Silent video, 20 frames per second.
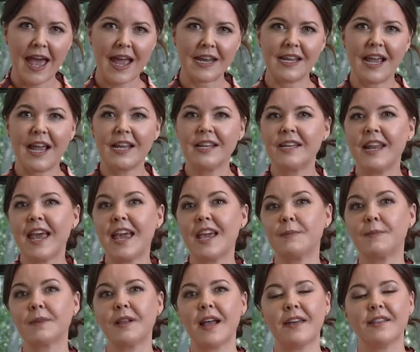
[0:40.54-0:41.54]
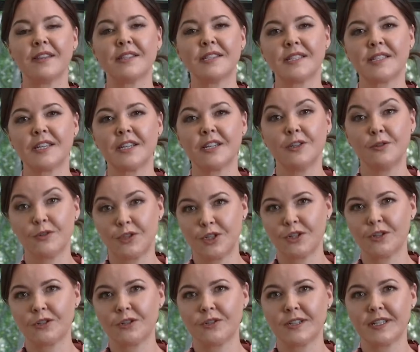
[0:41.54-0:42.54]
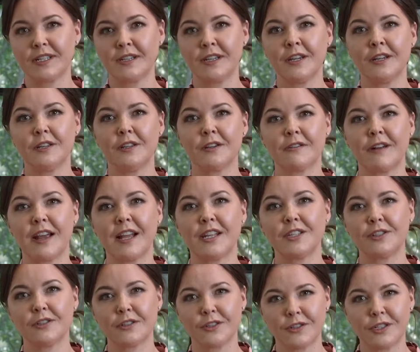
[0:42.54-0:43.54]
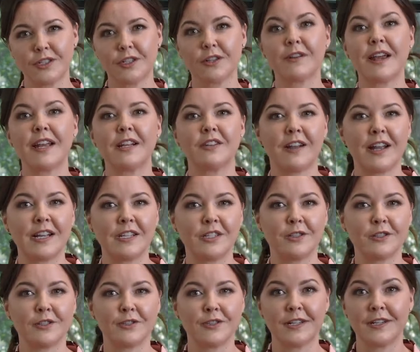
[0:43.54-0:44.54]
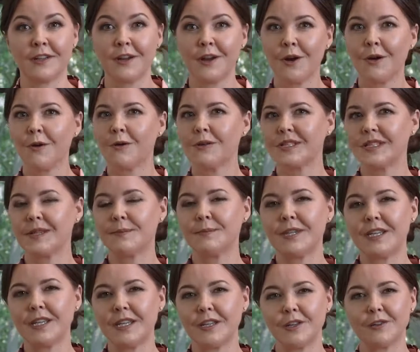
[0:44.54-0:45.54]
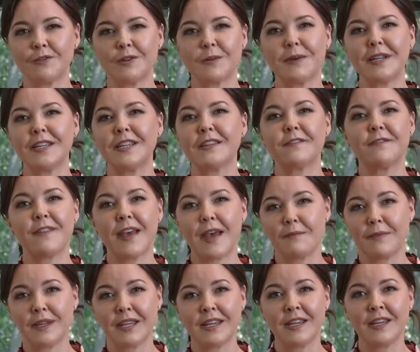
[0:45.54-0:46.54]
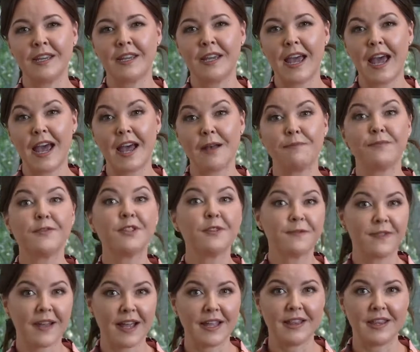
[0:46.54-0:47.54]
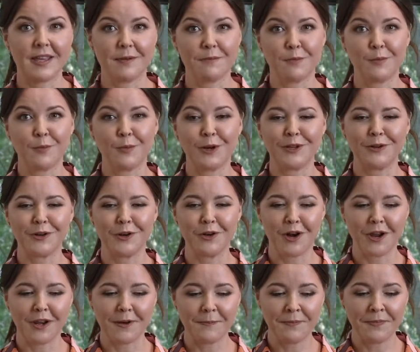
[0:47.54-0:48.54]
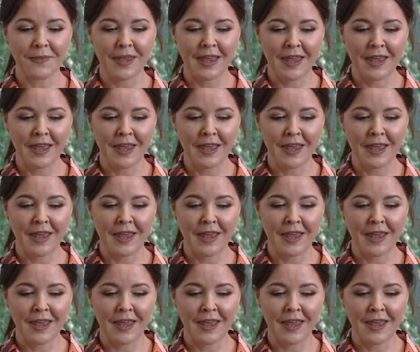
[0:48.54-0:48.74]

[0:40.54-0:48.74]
and enable others, your children, your grandchildren, your great-grandchildren, or simply your immediate family to find them when you're gone.